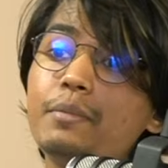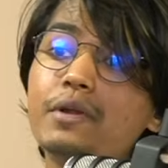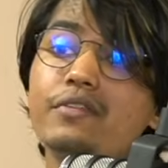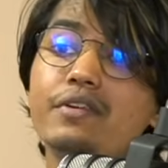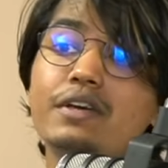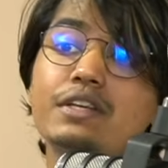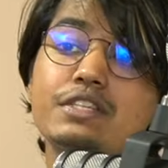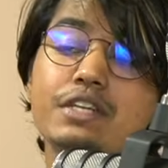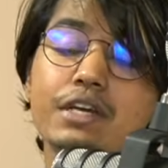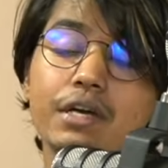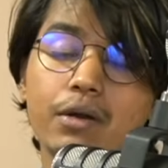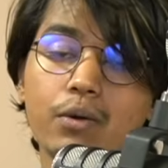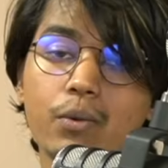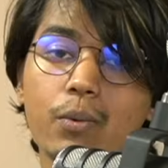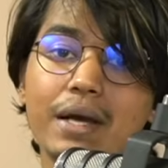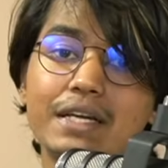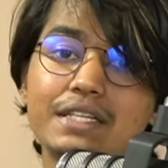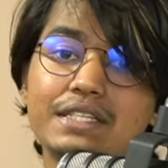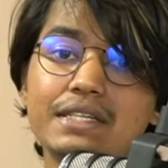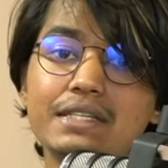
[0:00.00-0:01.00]
previous year
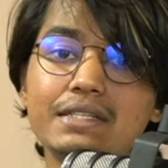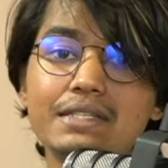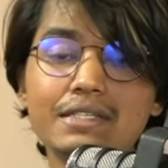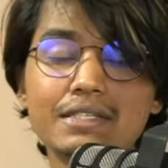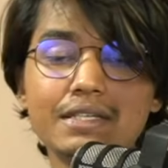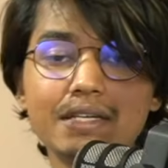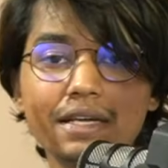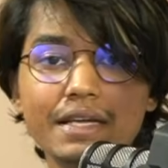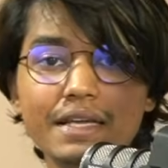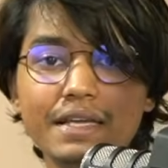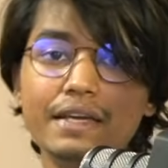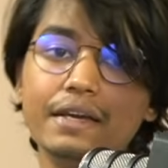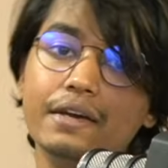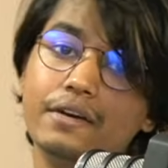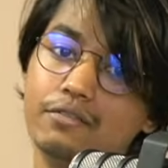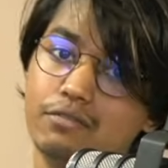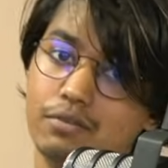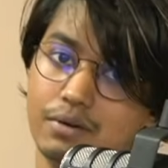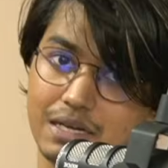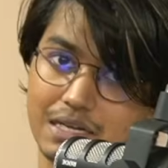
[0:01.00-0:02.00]
questions year
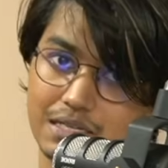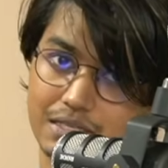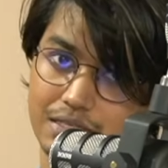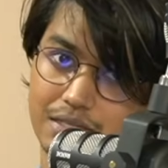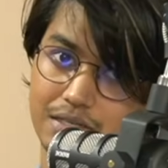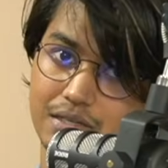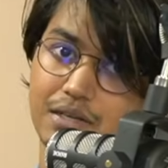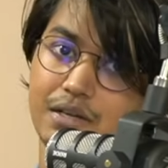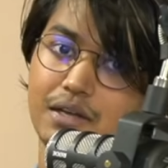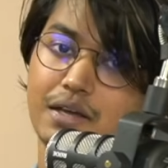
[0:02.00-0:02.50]
wise.